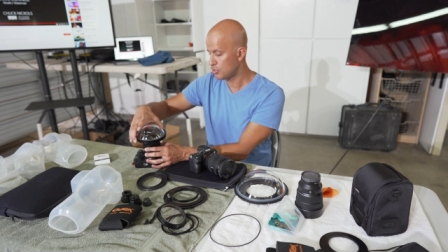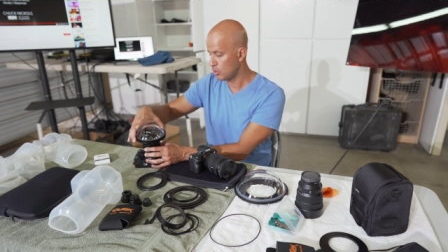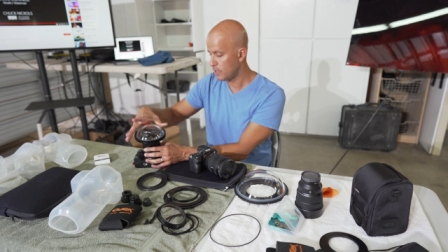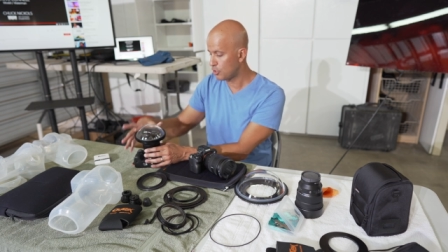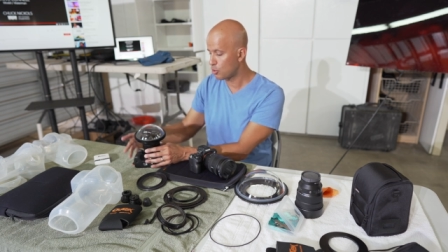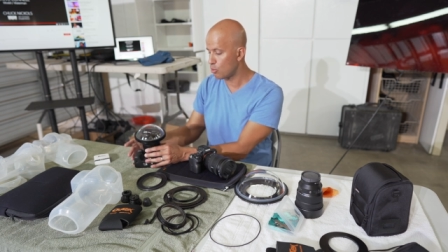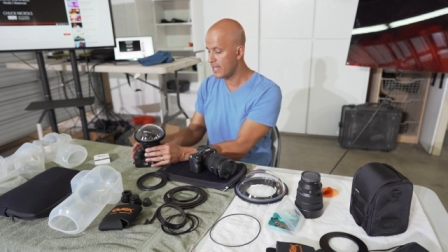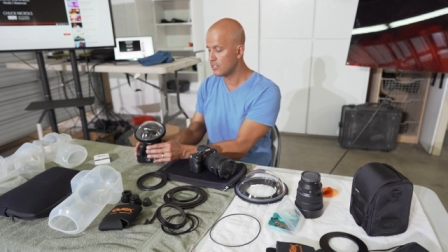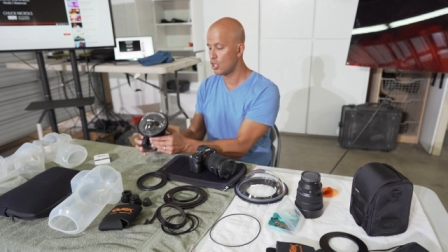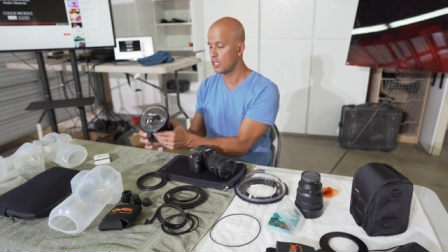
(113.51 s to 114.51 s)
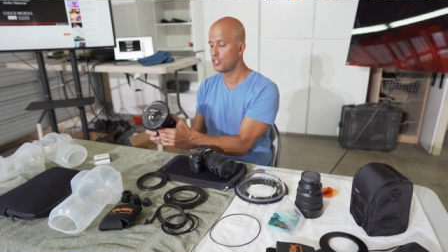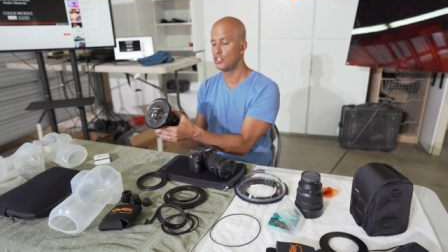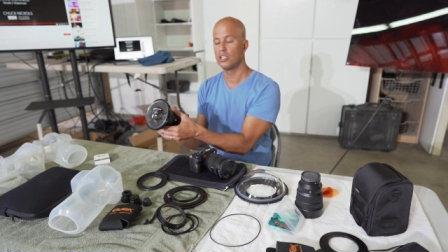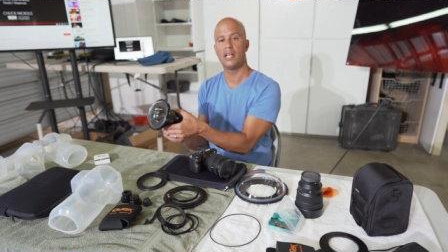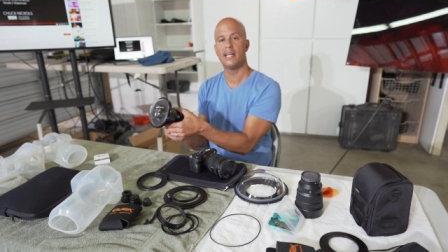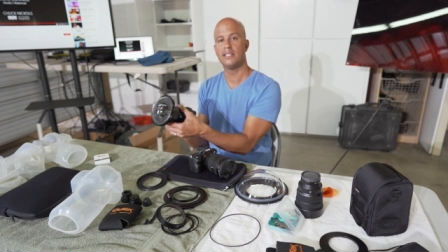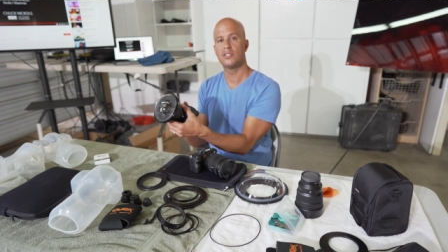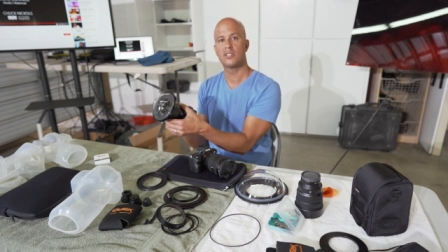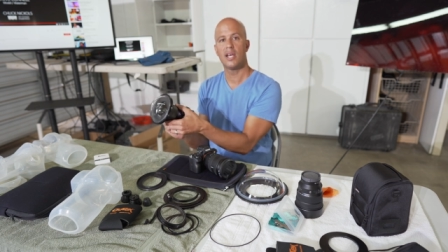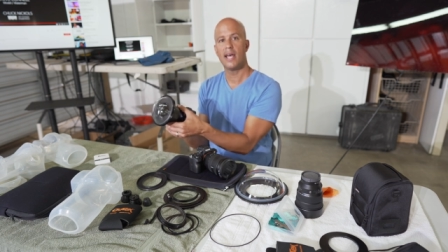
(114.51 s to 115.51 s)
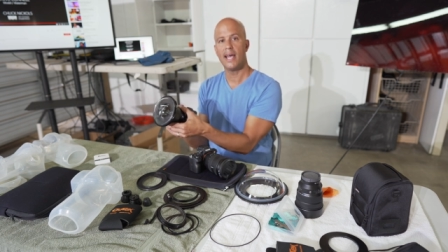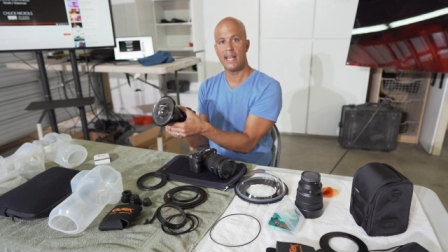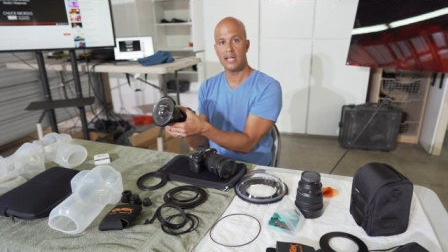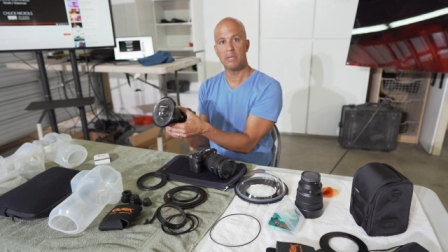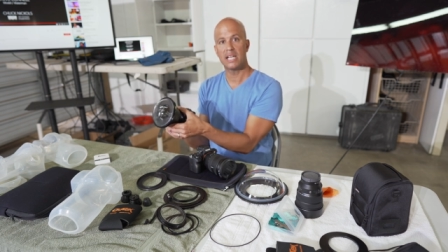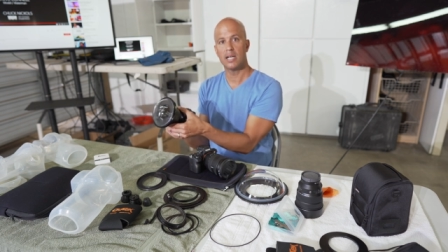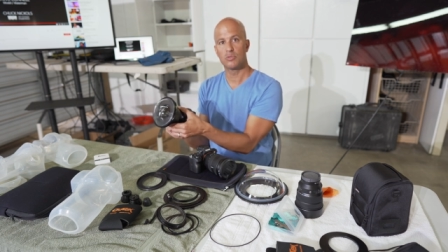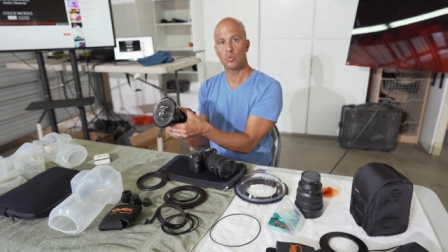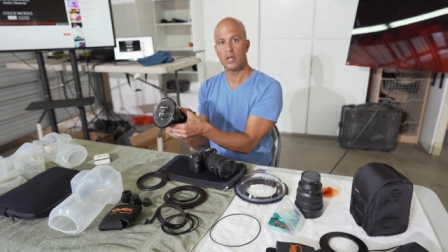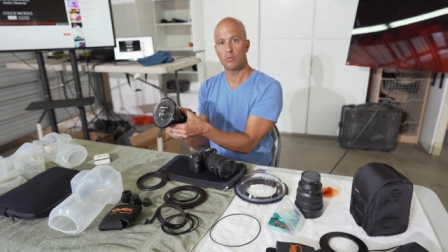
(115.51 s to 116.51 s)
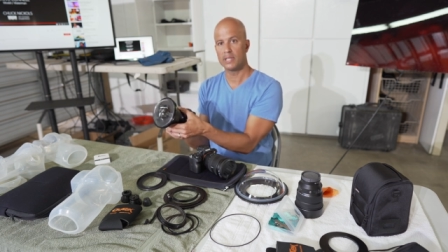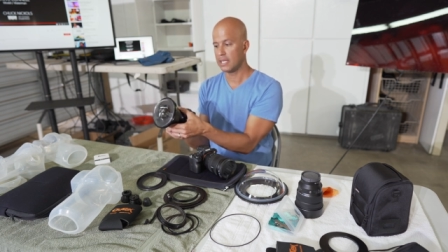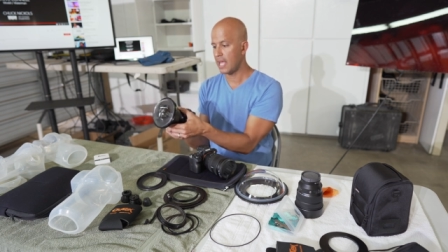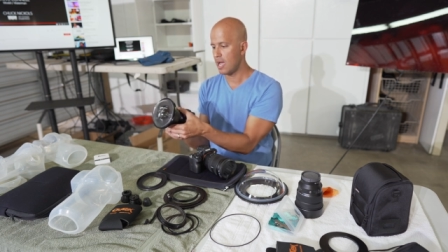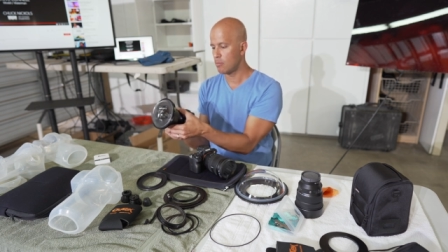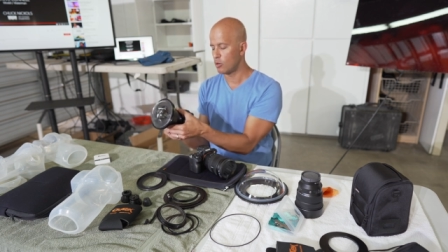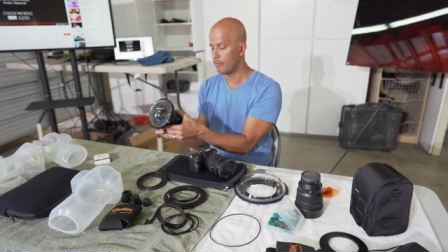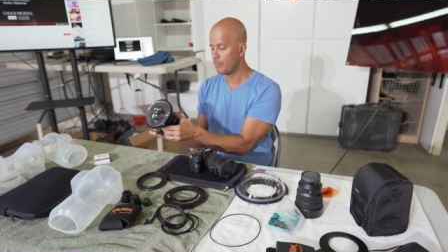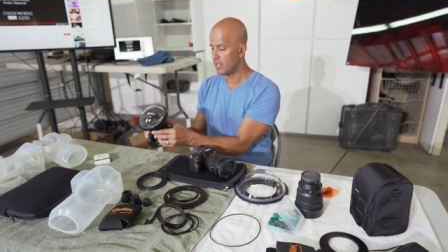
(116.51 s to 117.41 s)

So it threads onto your lens and it becomes one with the camera.